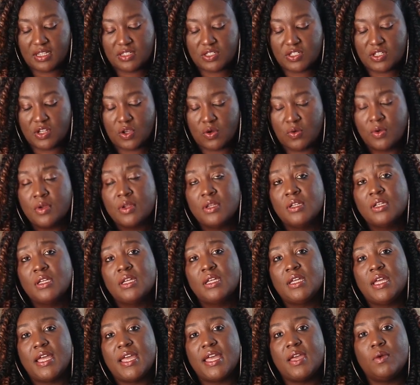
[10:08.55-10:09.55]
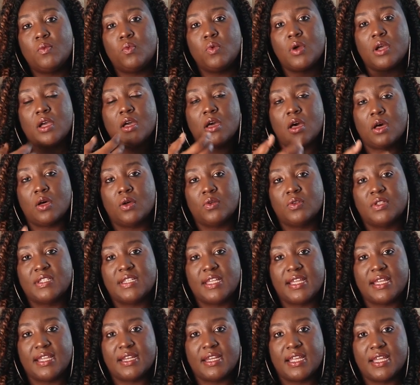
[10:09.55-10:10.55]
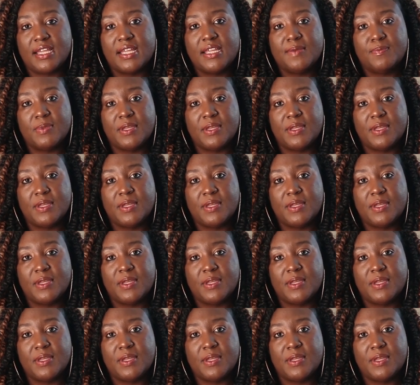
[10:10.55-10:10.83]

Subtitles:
So Edwin goes in and he